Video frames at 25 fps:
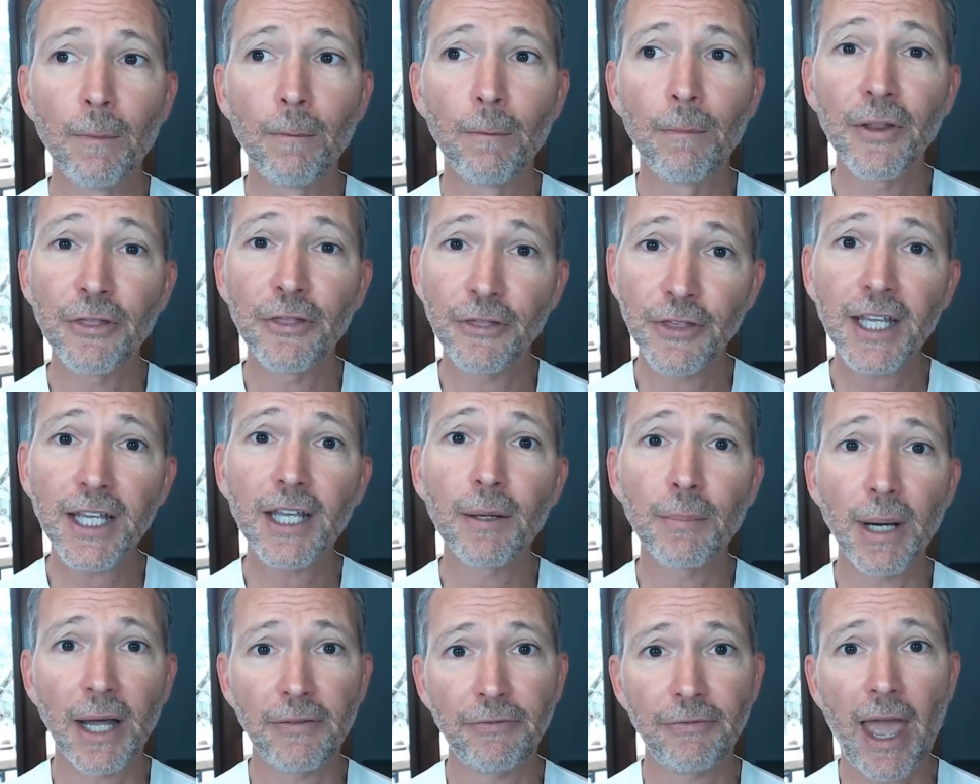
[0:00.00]
But think
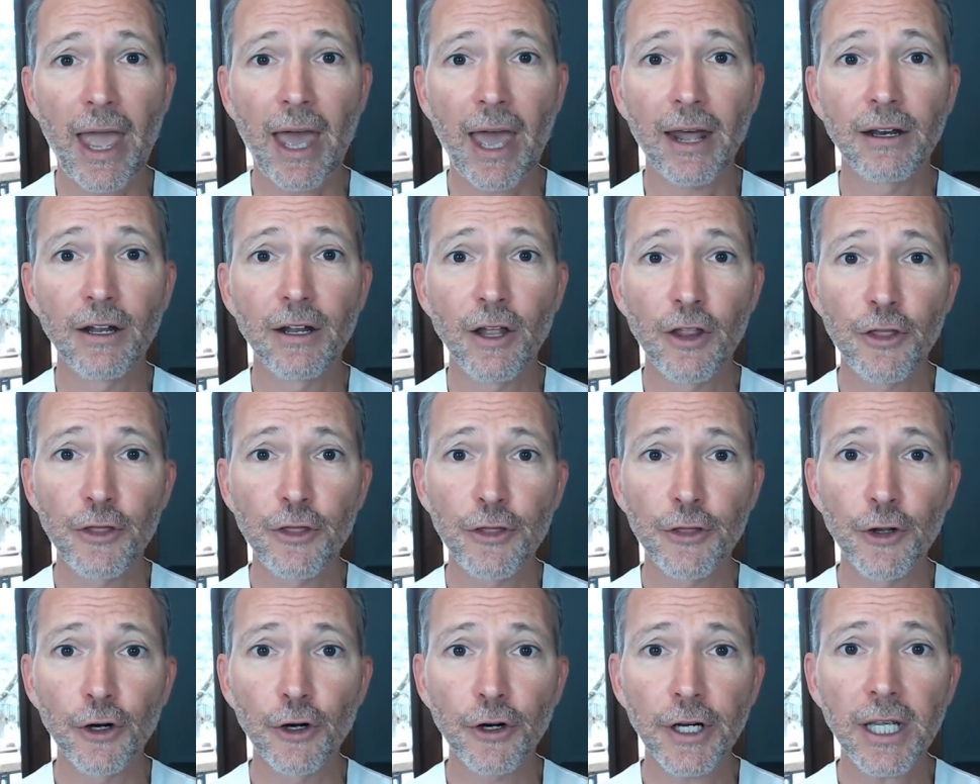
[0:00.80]
about that,
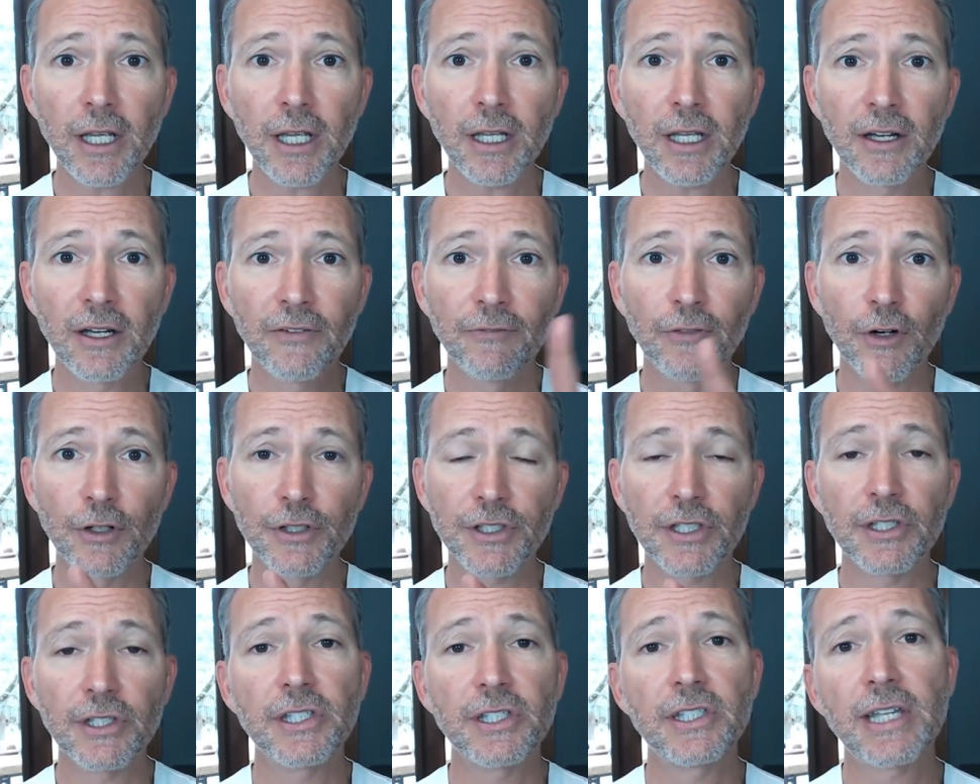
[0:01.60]
30
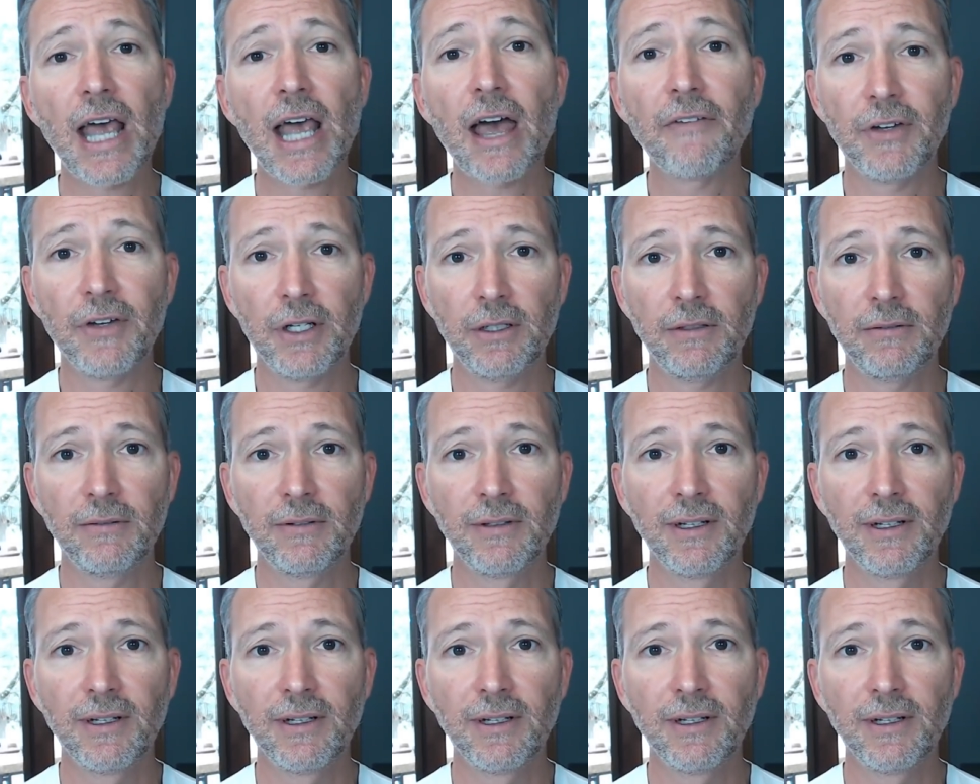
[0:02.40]
versus 7.